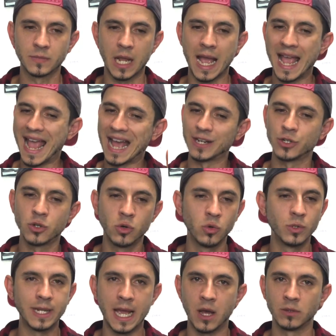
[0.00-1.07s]
I had to
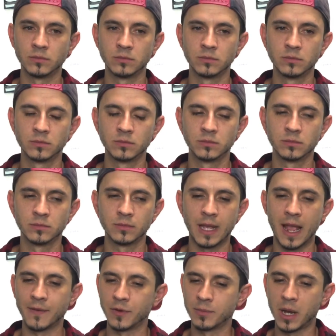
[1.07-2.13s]
cool down.
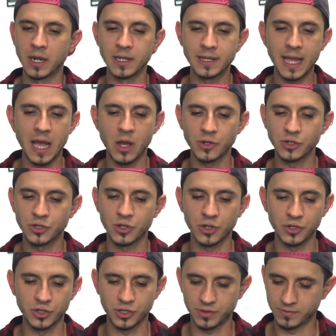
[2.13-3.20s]
Everybody at the house
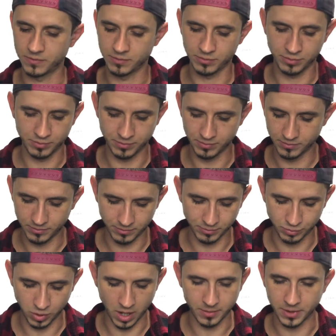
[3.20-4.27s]
church
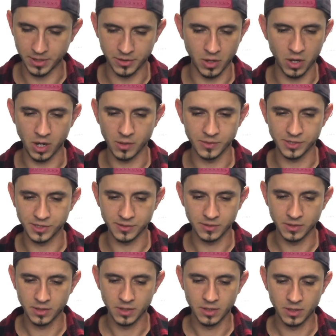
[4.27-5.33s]
probably thought I was
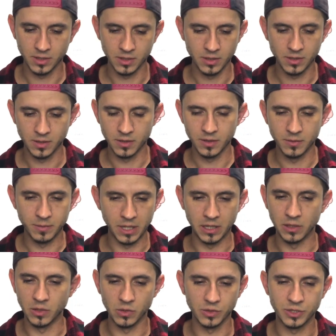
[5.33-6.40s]
being
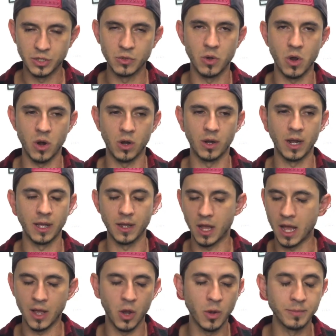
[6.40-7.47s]
a little too hard.
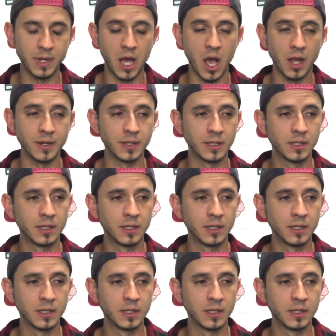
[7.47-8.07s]
I hope not.